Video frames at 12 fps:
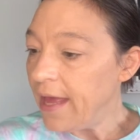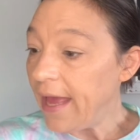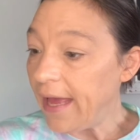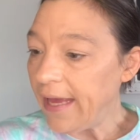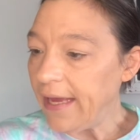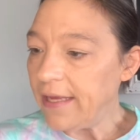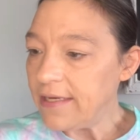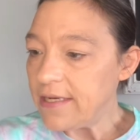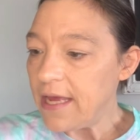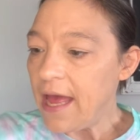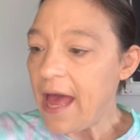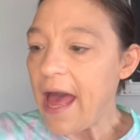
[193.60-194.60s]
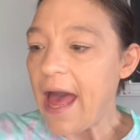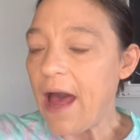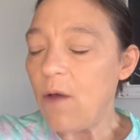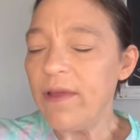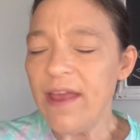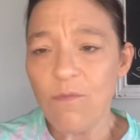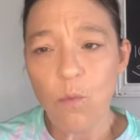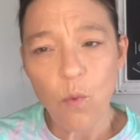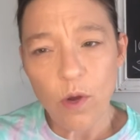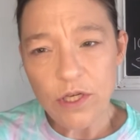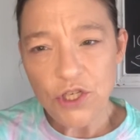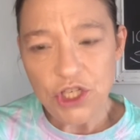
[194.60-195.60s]
and I only have
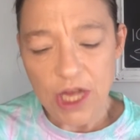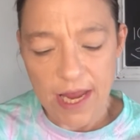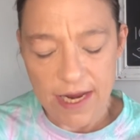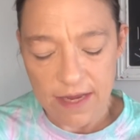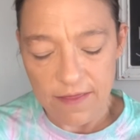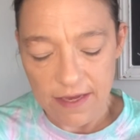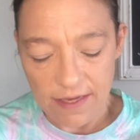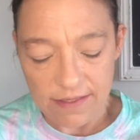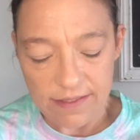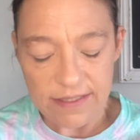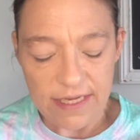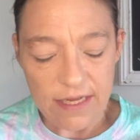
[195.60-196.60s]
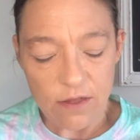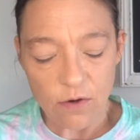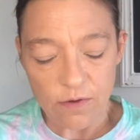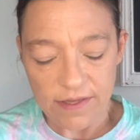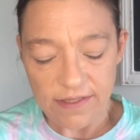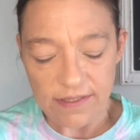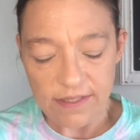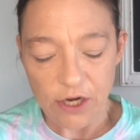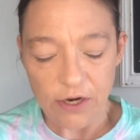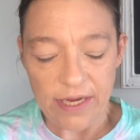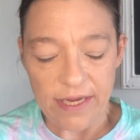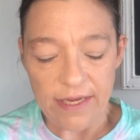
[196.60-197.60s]
one shade in the concealer. This is their